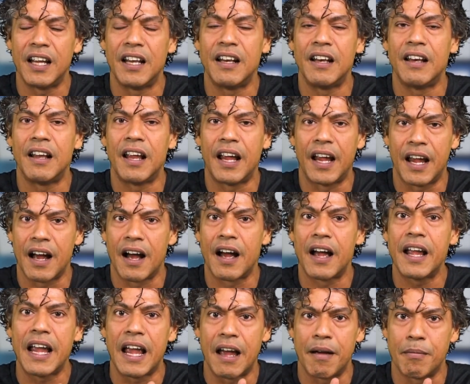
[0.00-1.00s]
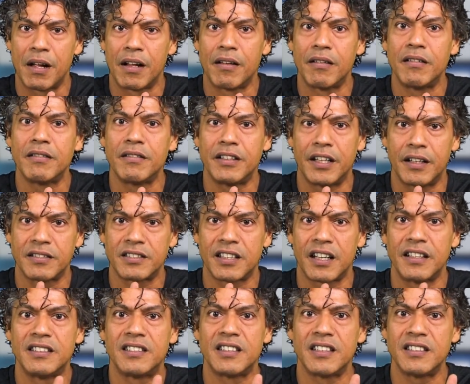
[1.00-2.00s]
in AI, ML, data
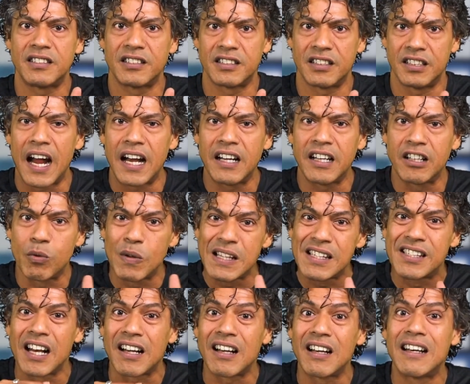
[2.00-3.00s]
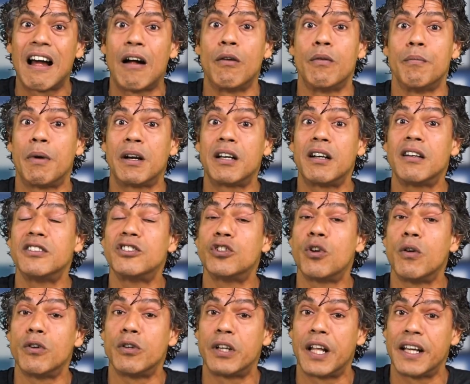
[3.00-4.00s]
sciences, and it will settle down, but it is
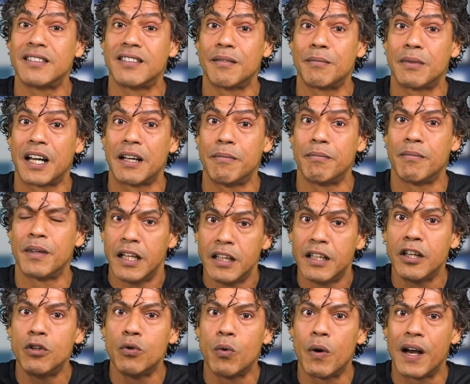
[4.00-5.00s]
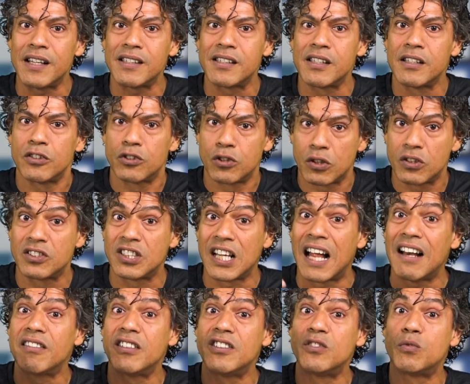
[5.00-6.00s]
going to take some time in the US. So the
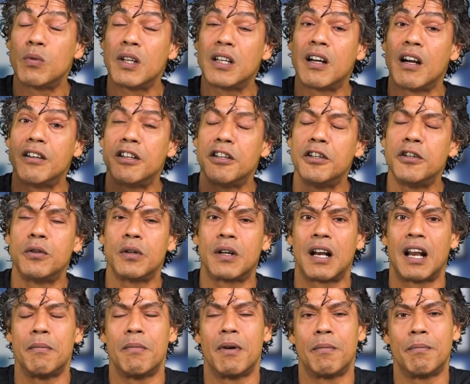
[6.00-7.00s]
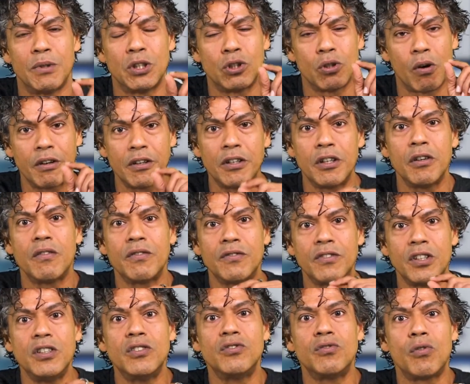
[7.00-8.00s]
salaries will continue to climb up. Majority of
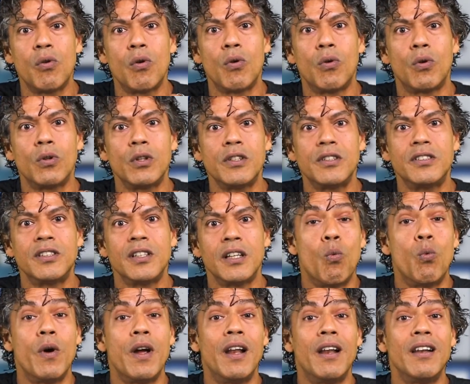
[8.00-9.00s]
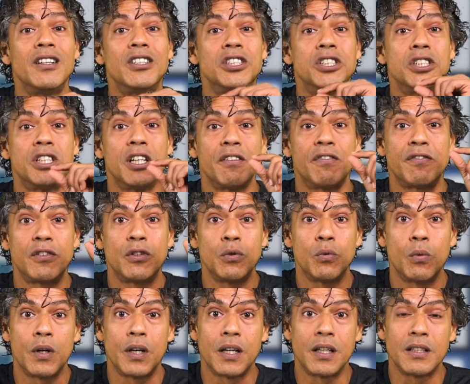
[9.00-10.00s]
these roles will shift
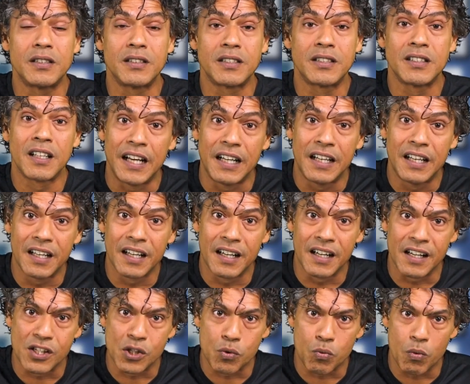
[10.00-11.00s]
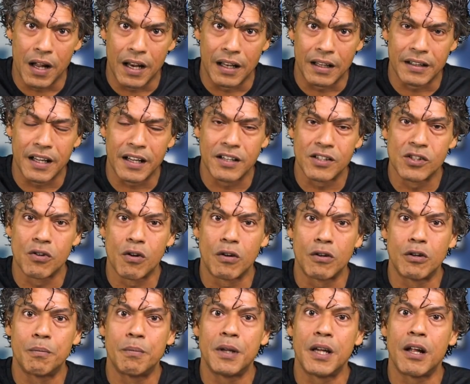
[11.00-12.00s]
towards India as well. There is
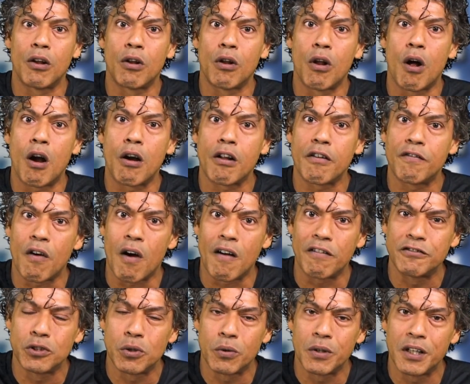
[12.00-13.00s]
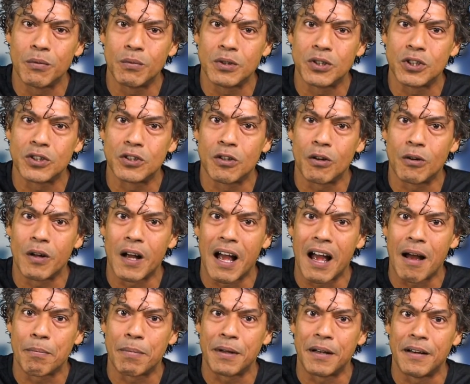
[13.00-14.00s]
going to be a lot of offshoring which is going to
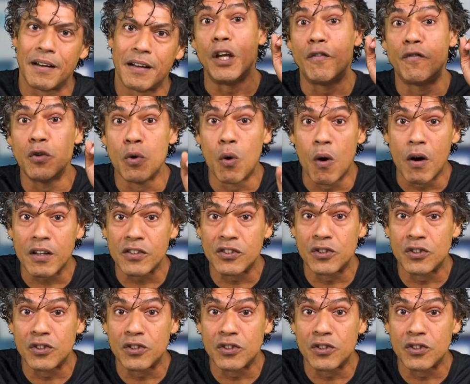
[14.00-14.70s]
happen. If you are